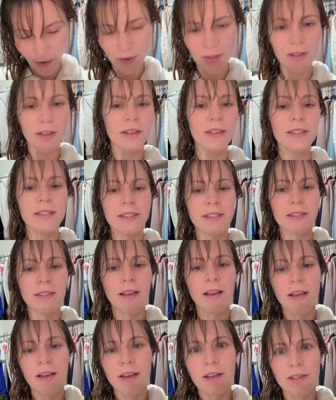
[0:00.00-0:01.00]
it looks
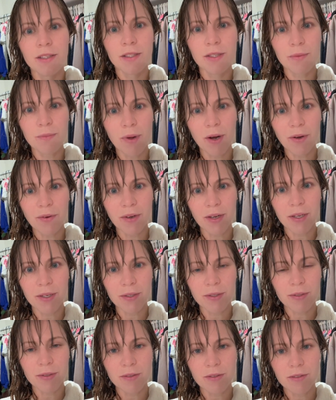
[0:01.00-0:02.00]

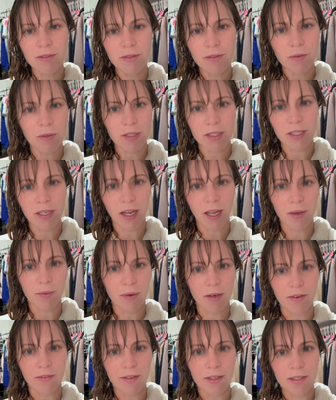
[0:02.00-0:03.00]
tomorrow or tonight,
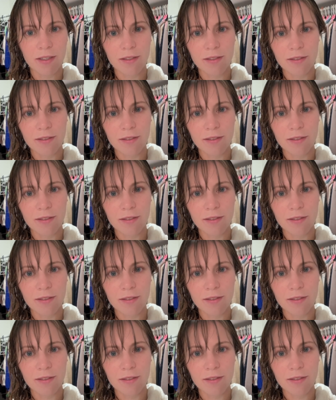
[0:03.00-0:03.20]
whatever.